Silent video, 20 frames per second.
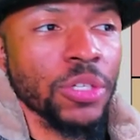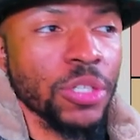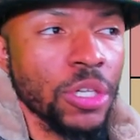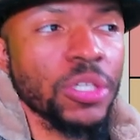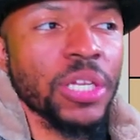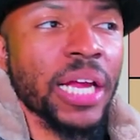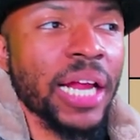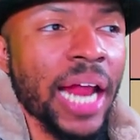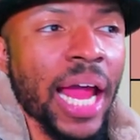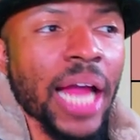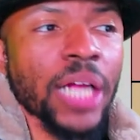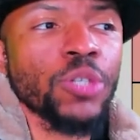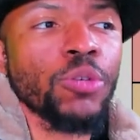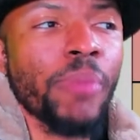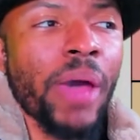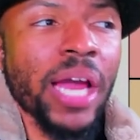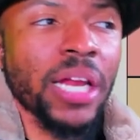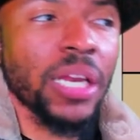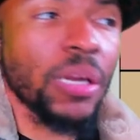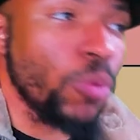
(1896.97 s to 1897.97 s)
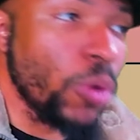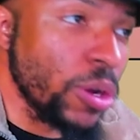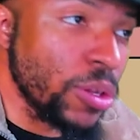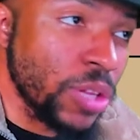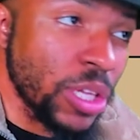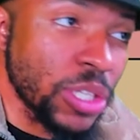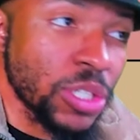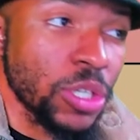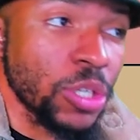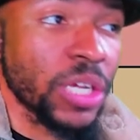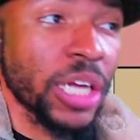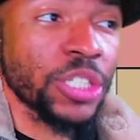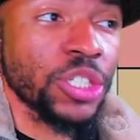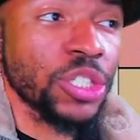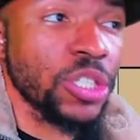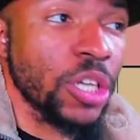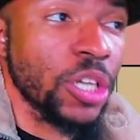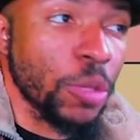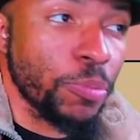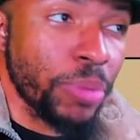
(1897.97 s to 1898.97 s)
It looks like an actual magnum, where this looks like just
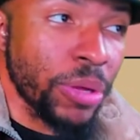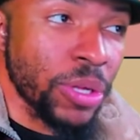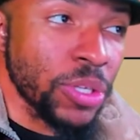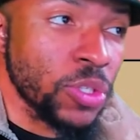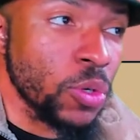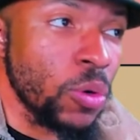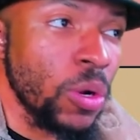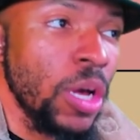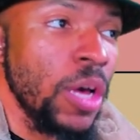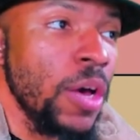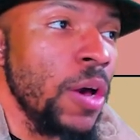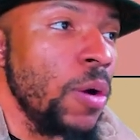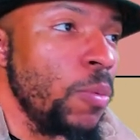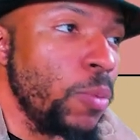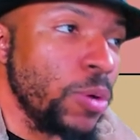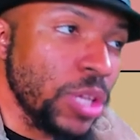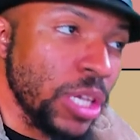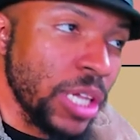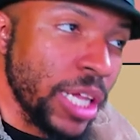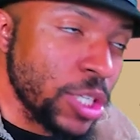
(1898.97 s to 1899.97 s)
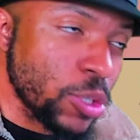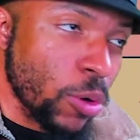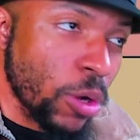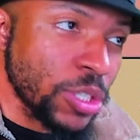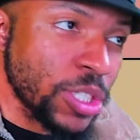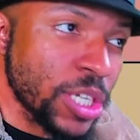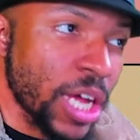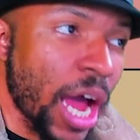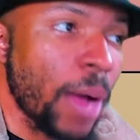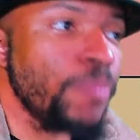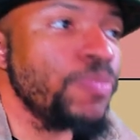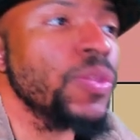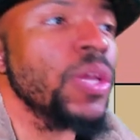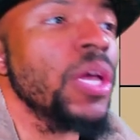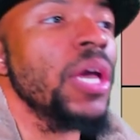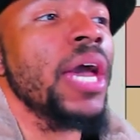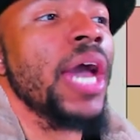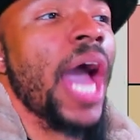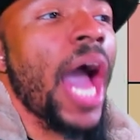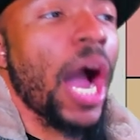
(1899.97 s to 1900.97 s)
another pistol with a laser on top.
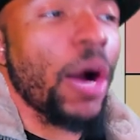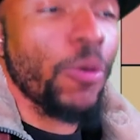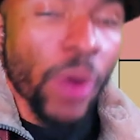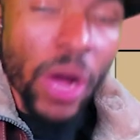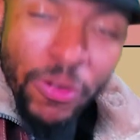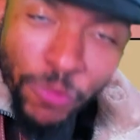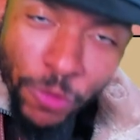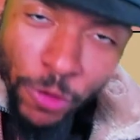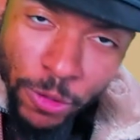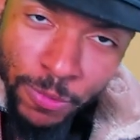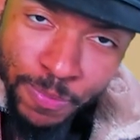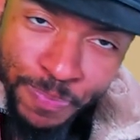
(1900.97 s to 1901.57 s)
However,